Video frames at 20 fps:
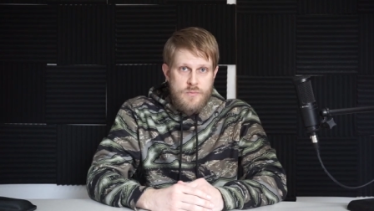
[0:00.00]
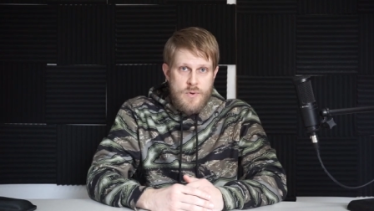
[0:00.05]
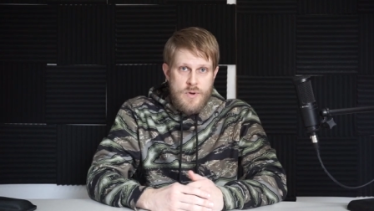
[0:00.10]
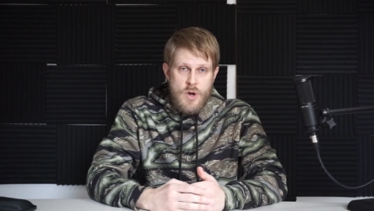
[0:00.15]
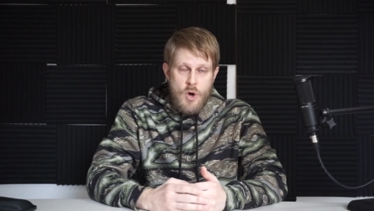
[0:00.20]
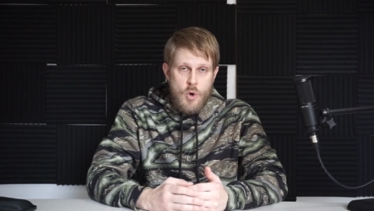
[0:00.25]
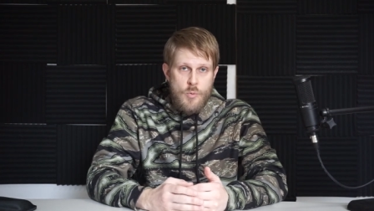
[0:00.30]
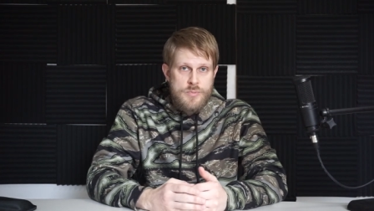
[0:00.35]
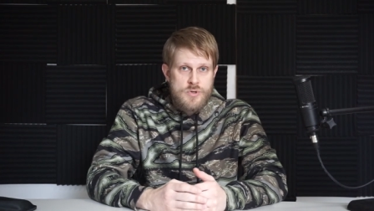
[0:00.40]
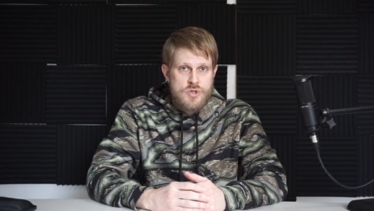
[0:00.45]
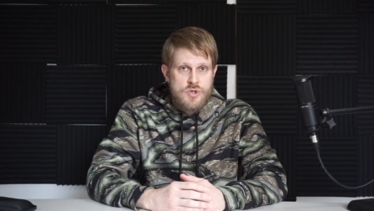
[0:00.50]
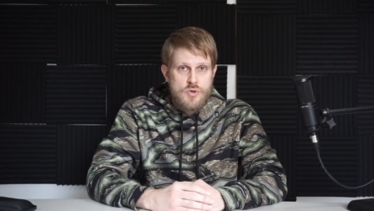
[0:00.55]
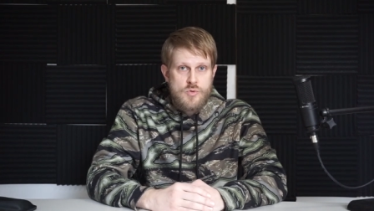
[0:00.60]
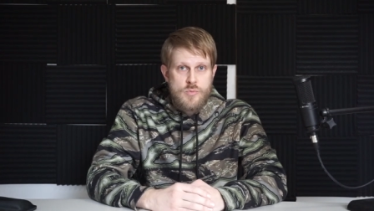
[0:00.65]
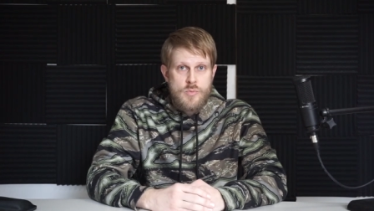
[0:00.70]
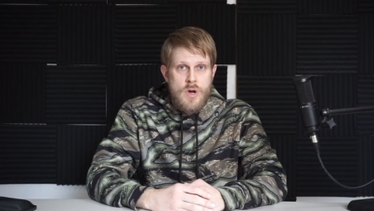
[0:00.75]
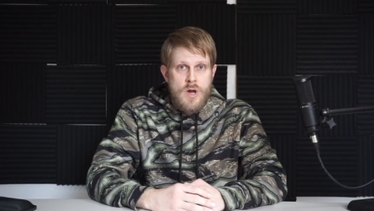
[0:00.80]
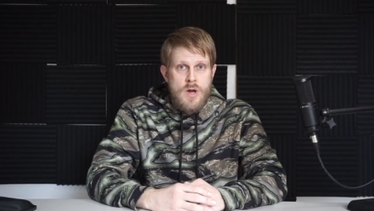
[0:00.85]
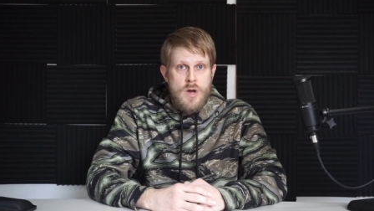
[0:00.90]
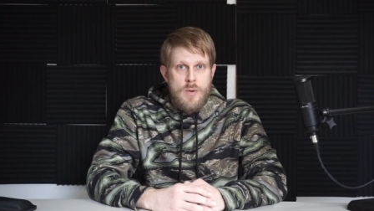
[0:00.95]
in hopes
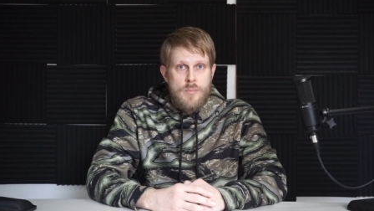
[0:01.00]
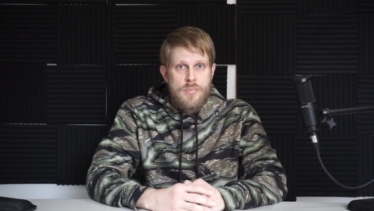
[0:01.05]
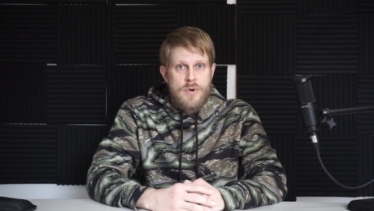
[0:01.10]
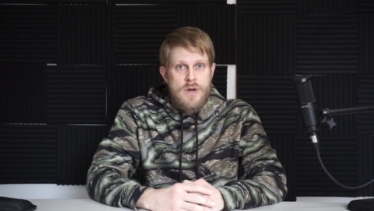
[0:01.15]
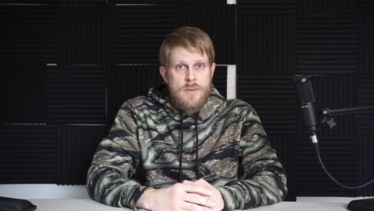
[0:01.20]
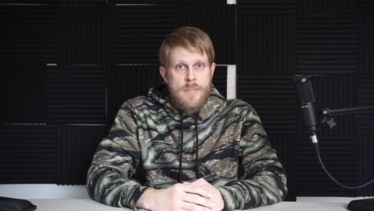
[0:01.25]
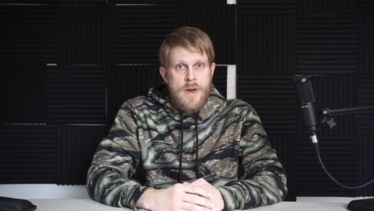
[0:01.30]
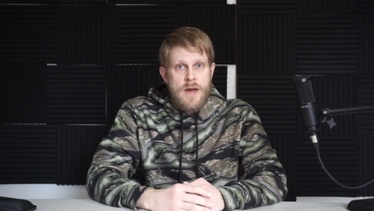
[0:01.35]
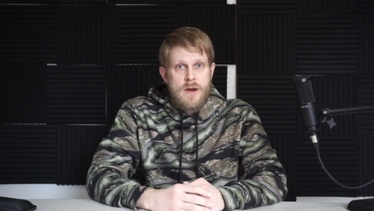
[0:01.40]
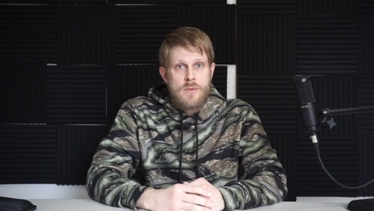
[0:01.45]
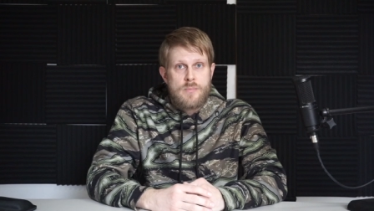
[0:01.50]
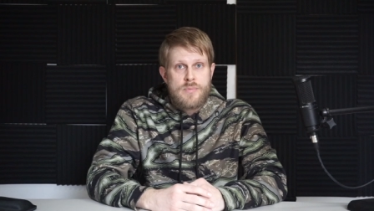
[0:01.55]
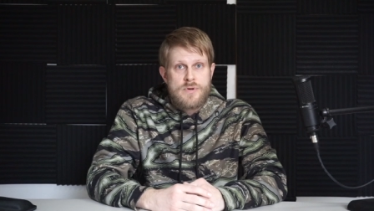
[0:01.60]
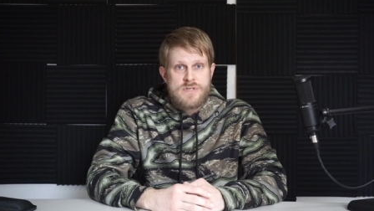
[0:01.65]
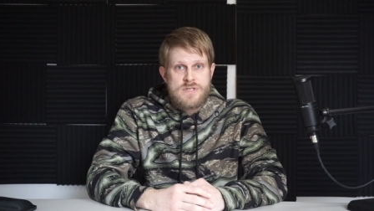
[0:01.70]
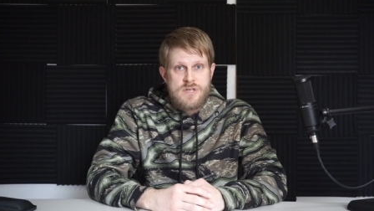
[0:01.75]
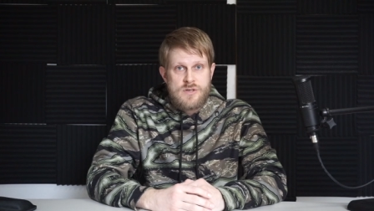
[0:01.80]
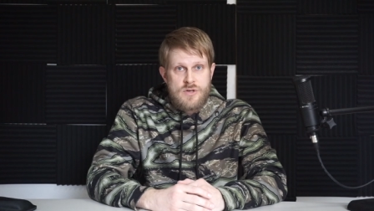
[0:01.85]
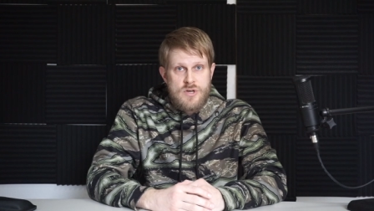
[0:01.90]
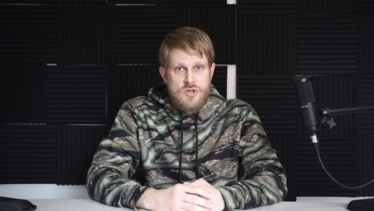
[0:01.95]
to bring back
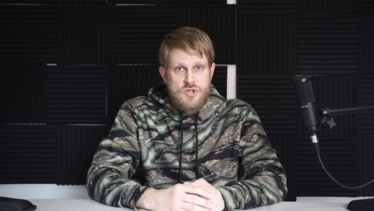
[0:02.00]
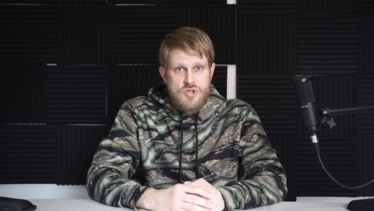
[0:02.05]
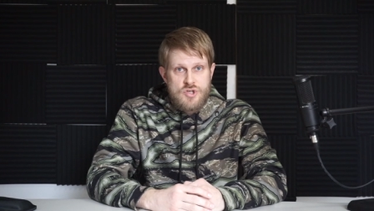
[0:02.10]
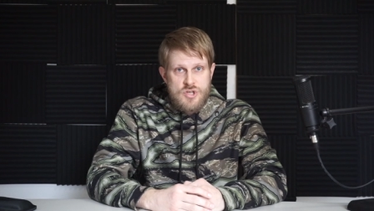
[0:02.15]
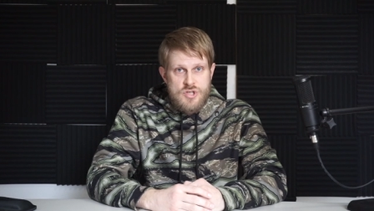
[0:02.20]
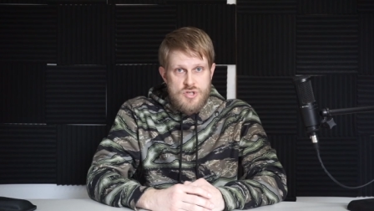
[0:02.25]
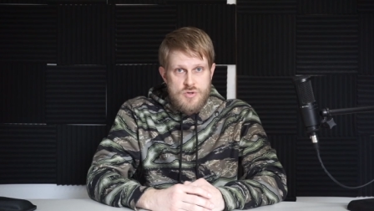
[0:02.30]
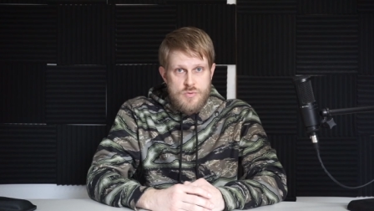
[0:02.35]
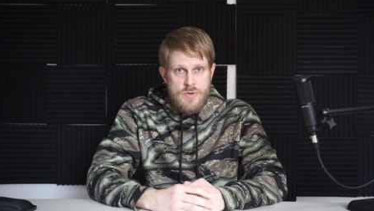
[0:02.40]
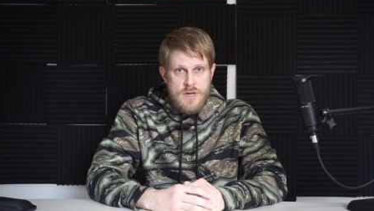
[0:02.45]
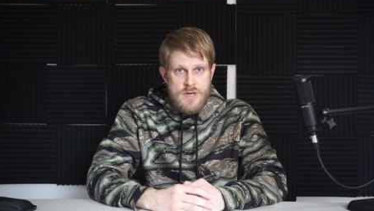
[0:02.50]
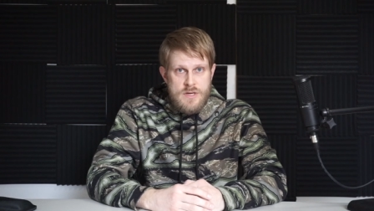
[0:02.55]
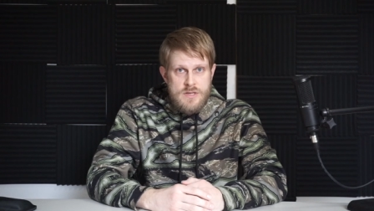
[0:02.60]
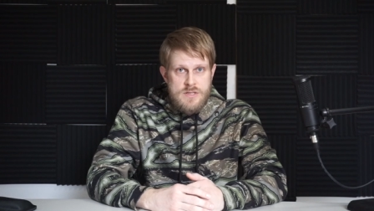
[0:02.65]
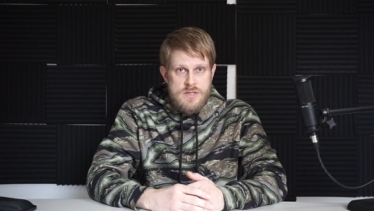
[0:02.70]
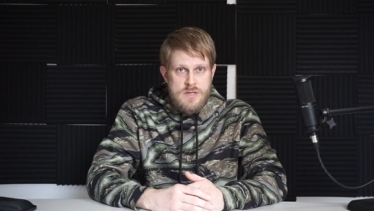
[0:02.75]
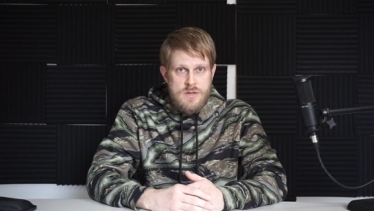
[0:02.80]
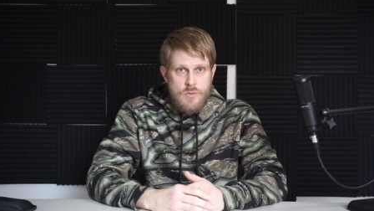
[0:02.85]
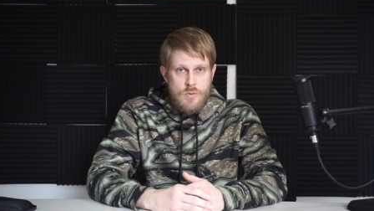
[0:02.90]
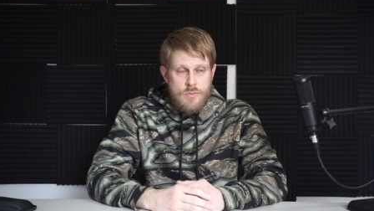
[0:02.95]
Brazilian Jiu-Jitsu
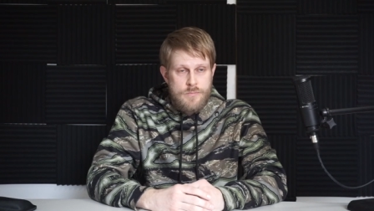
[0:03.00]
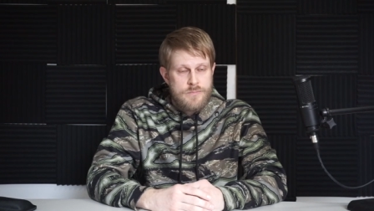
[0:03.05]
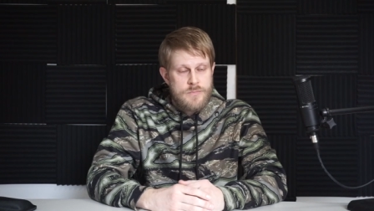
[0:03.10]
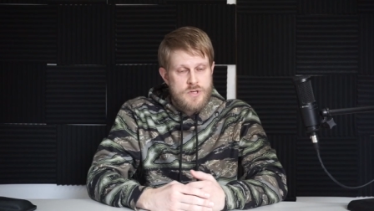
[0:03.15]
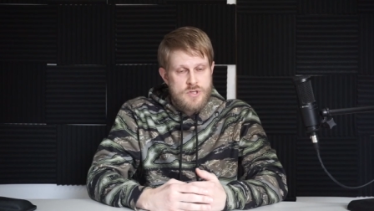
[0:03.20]
gis, well,